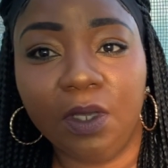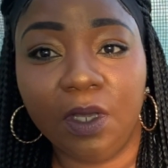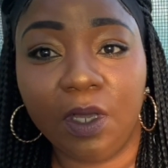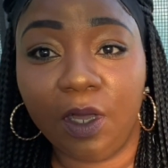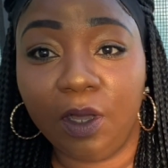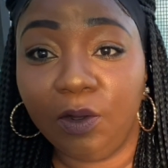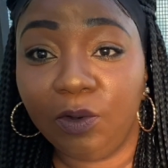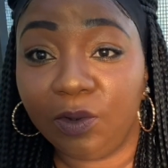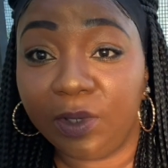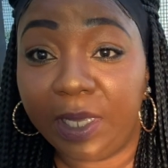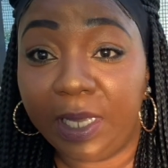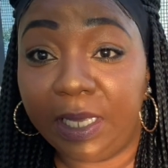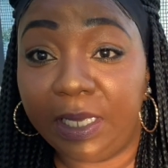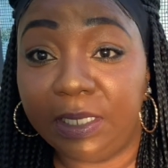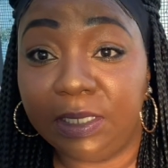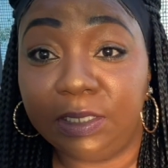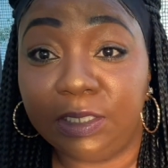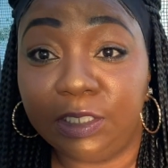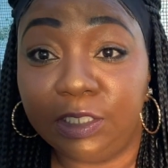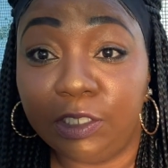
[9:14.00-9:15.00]
Okay,
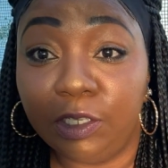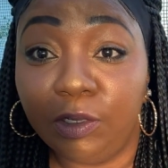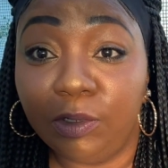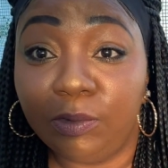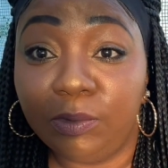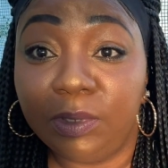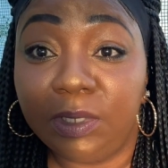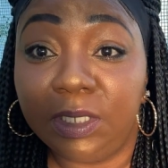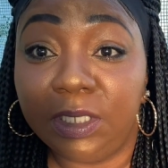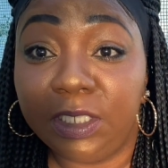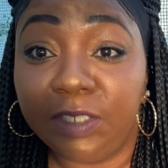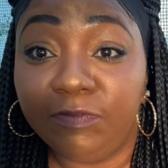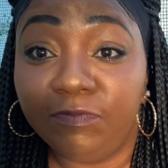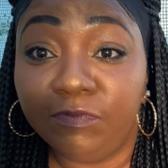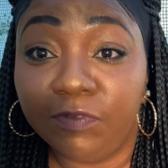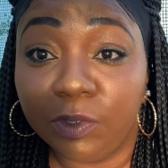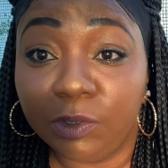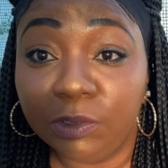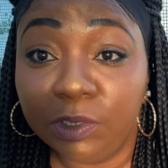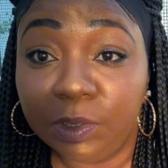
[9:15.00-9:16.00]
so the
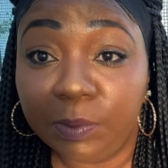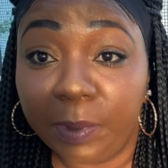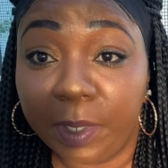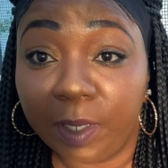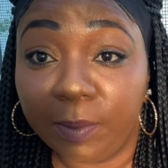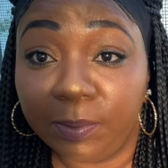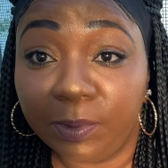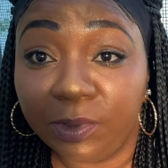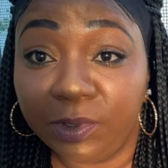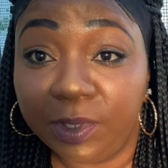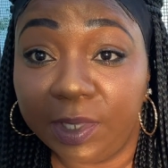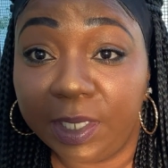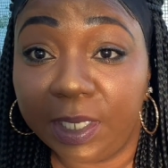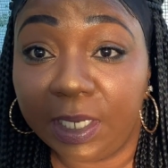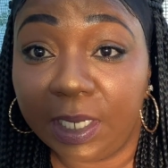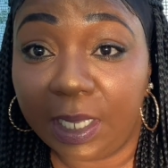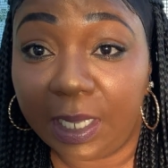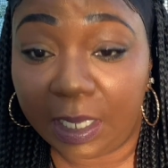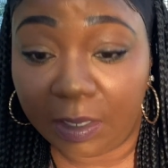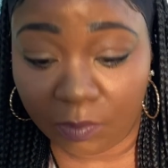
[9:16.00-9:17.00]
first pepper that
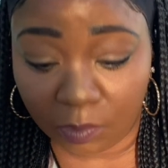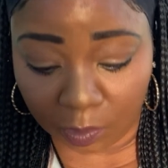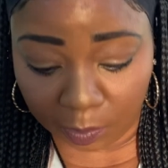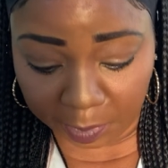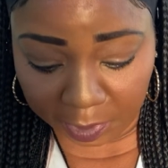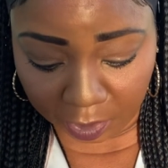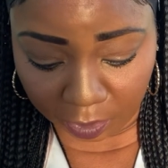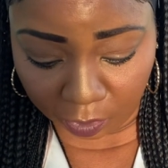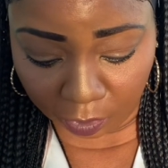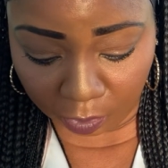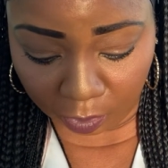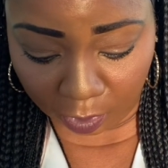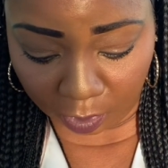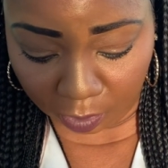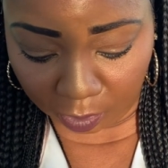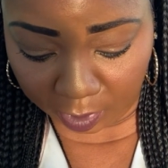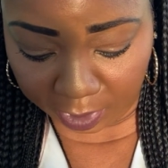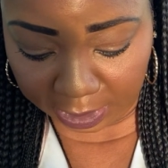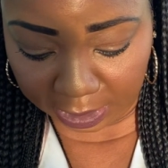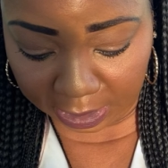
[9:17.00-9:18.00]
I will be
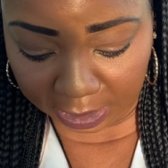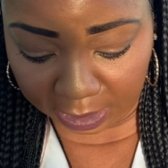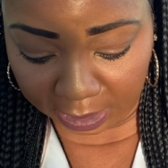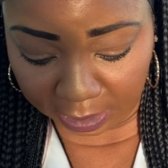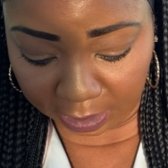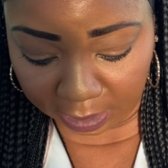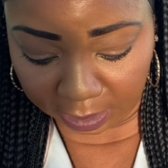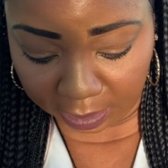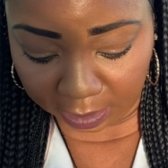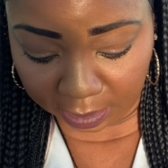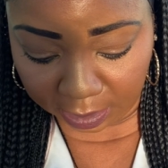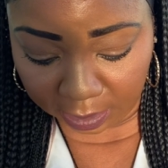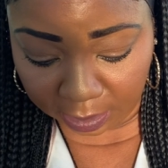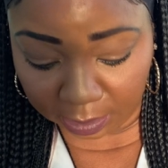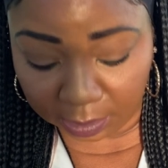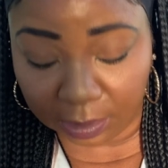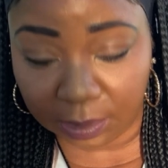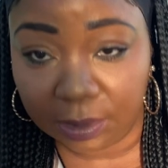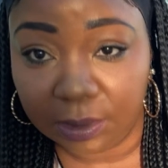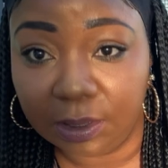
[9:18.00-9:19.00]
growing
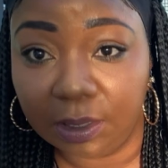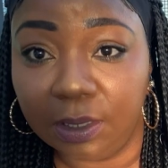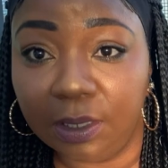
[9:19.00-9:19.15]
is